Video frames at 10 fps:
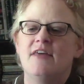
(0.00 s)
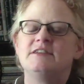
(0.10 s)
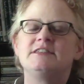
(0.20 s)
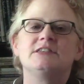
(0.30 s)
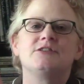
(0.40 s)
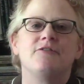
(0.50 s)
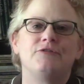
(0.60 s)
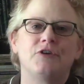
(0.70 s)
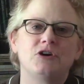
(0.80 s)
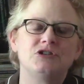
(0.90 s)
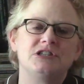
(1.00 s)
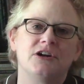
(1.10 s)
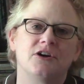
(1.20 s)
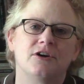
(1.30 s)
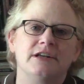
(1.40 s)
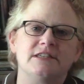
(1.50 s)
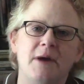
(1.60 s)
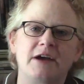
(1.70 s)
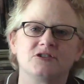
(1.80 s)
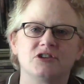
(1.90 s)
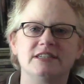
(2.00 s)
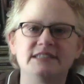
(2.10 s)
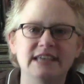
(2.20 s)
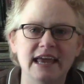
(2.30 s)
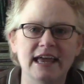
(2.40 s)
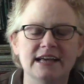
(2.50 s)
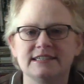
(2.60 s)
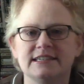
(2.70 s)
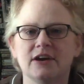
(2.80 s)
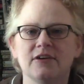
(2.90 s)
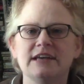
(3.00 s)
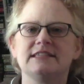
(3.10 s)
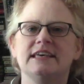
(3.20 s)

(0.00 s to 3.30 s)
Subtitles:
This is the first in her Inspector Singh series.